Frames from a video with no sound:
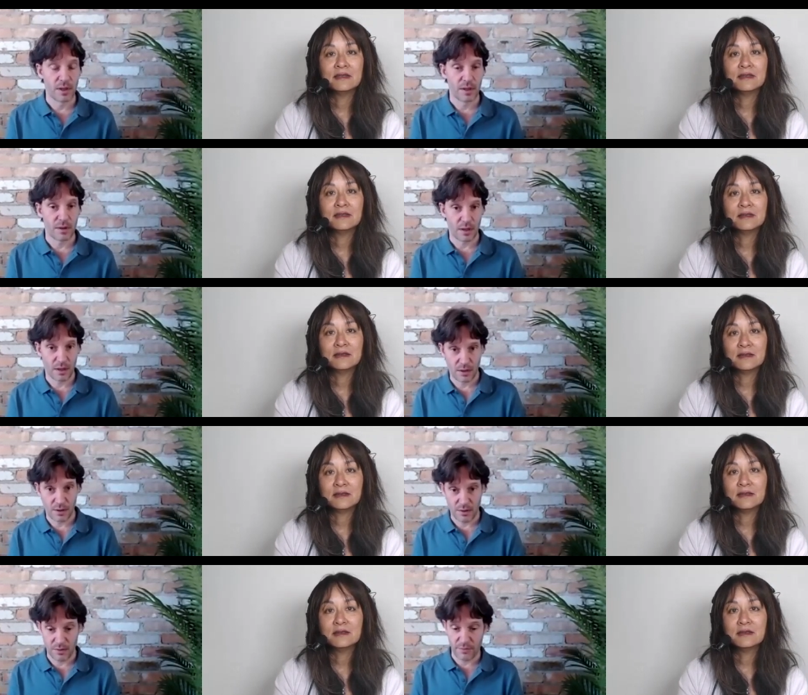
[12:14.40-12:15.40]

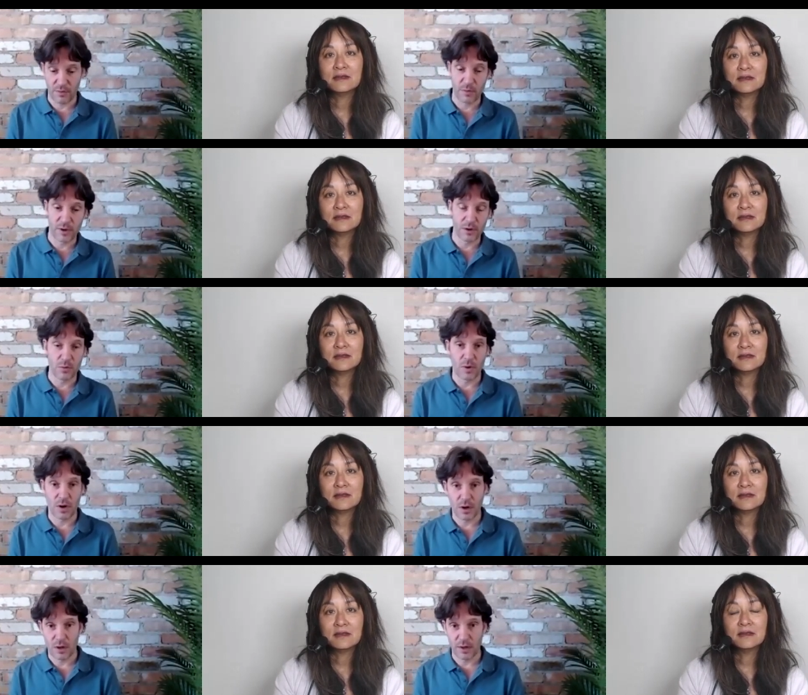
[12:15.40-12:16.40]
Speaker 1: uh, for where you
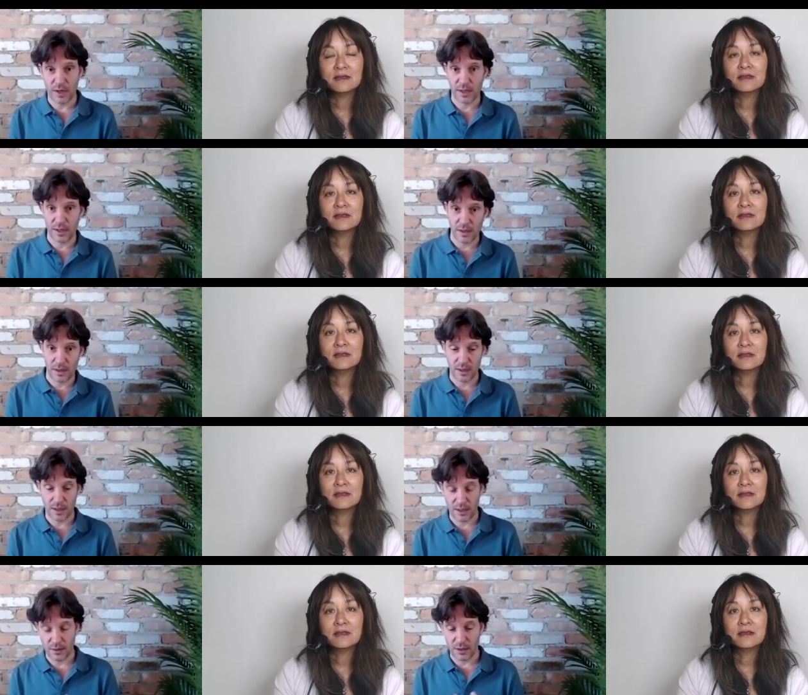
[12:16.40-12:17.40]
are in, uh,
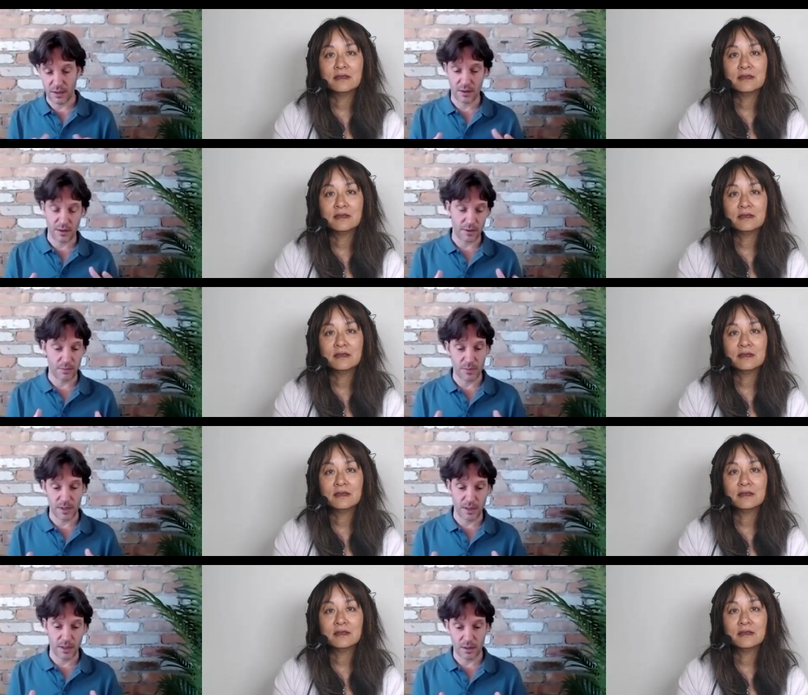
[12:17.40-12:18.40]
in, in, in being
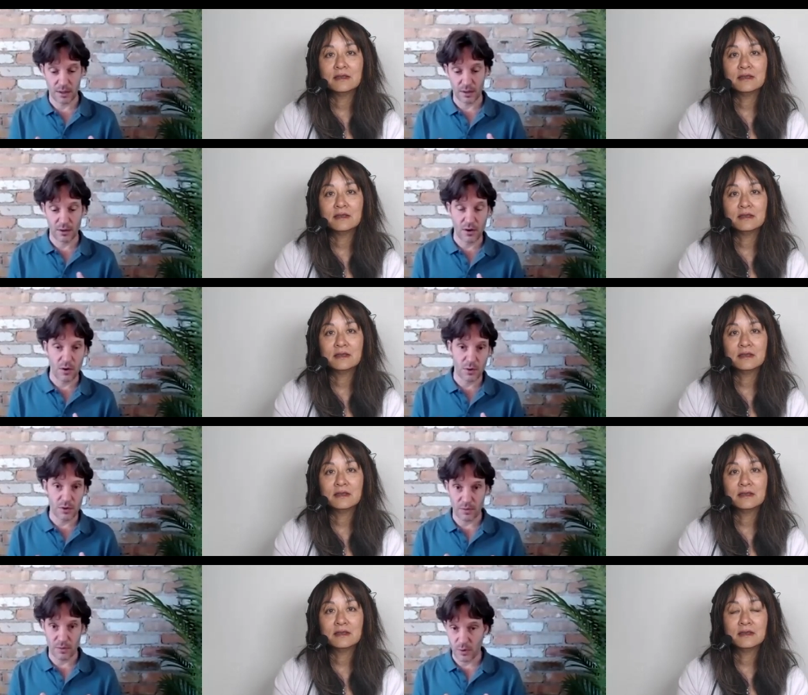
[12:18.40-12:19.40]
a, a, coach
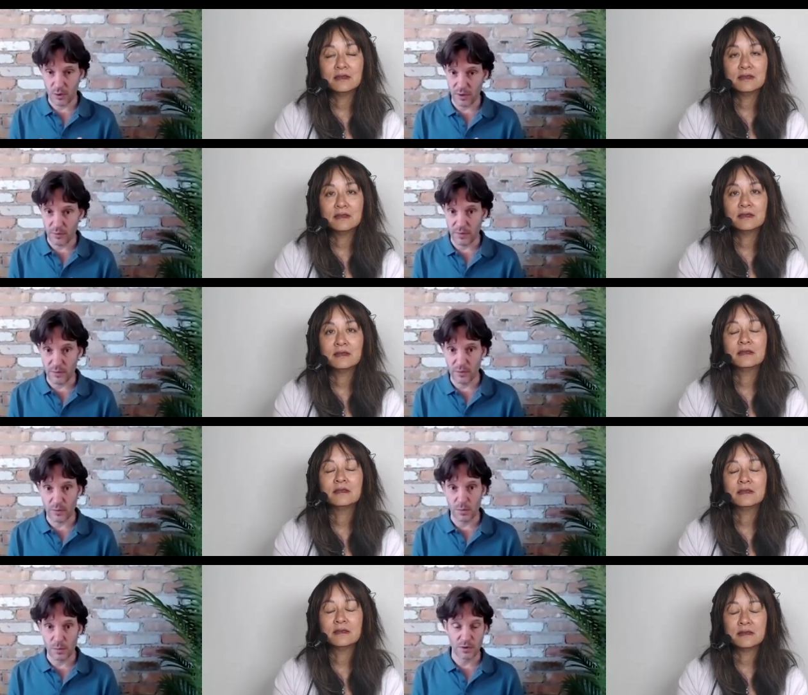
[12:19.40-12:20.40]
and working with
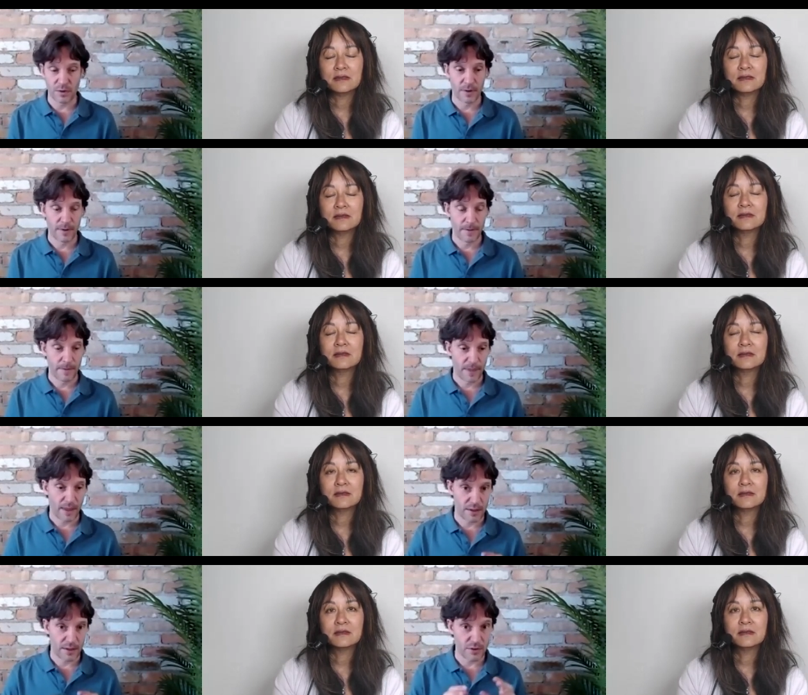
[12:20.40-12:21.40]
groups. And
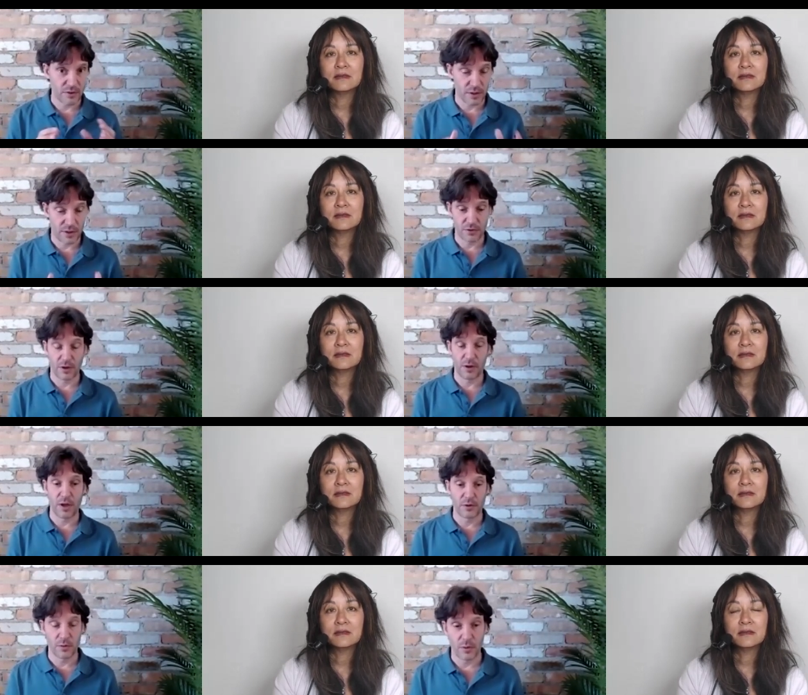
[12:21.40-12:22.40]
there's, there's a lot
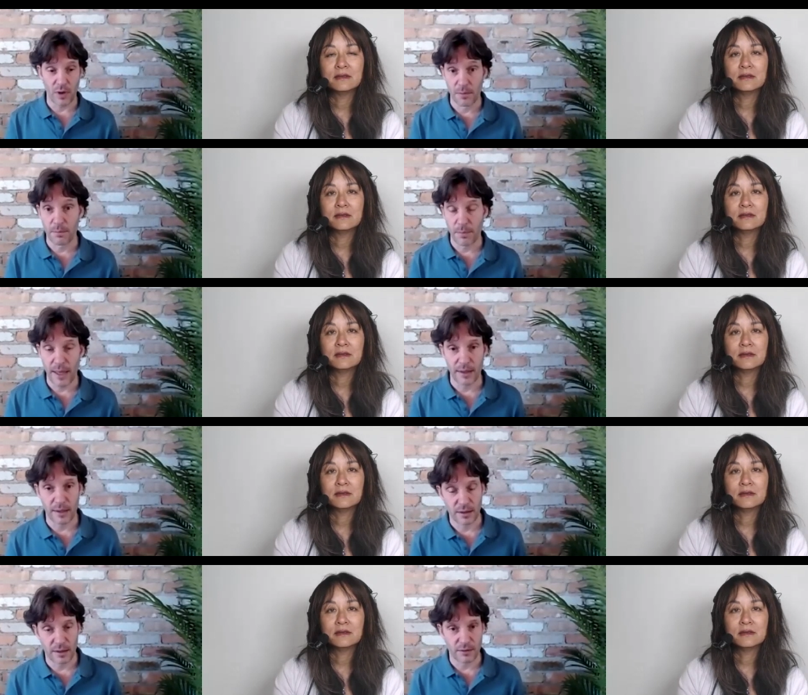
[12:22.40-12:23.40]
to unpack in
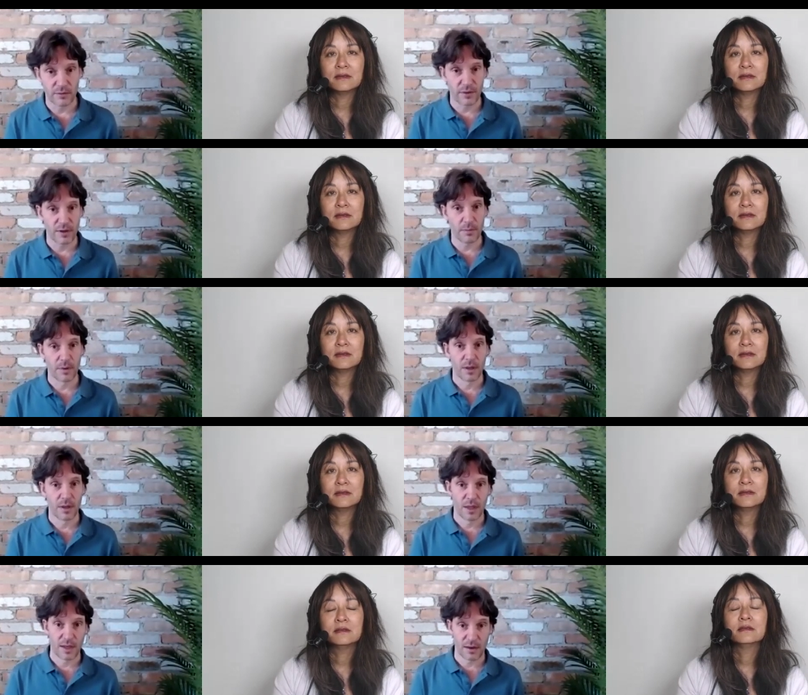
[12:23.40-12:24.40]
that dream.
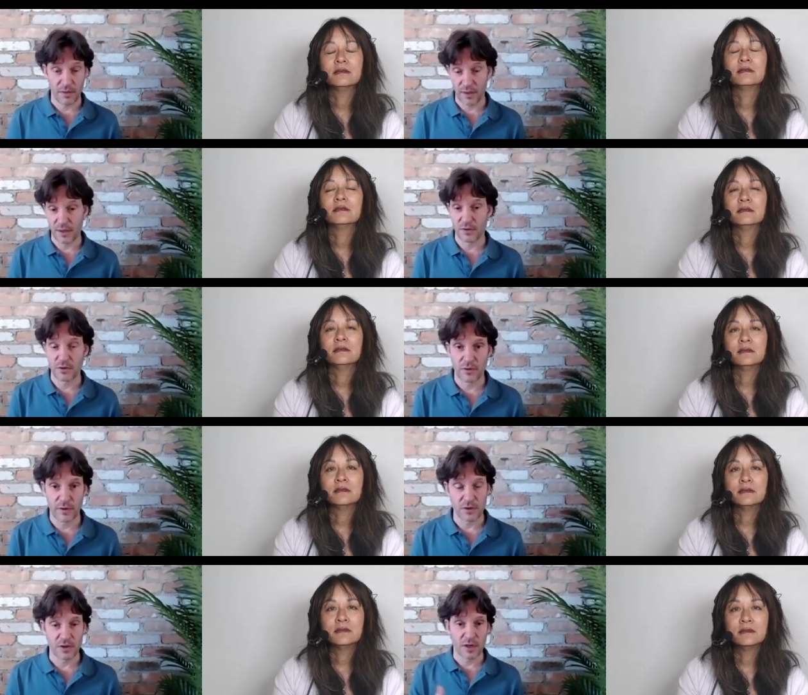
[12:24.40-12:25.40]
And I think it's a great
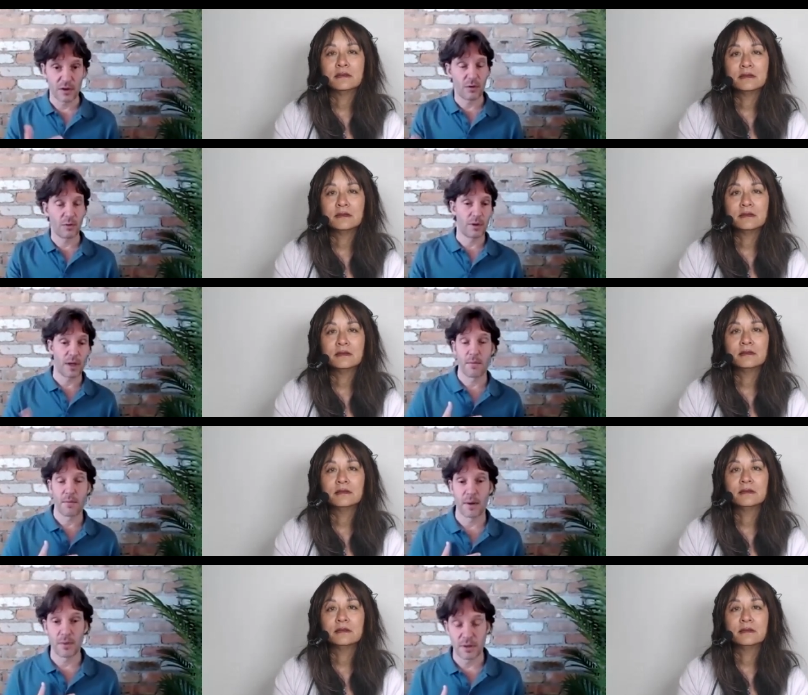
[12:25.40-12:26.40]
skill. I'm, I'm
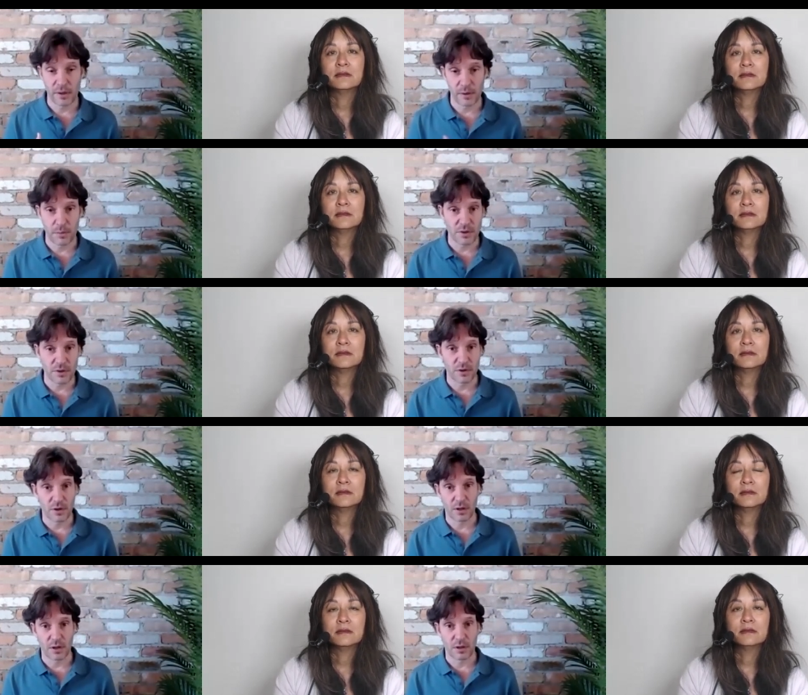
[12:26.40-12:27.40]
a therapist
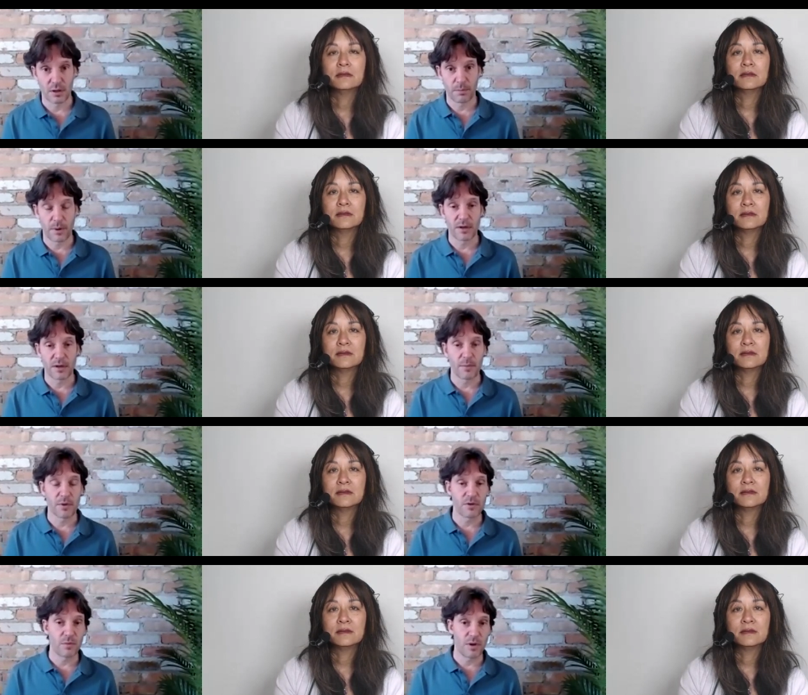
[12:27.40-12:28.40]
uh, part time as
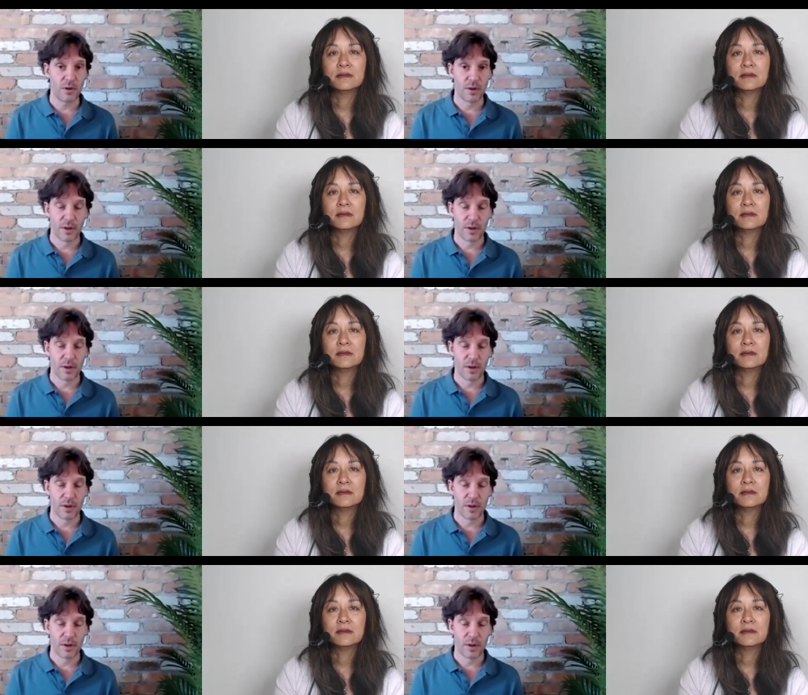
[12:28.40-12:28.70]
well.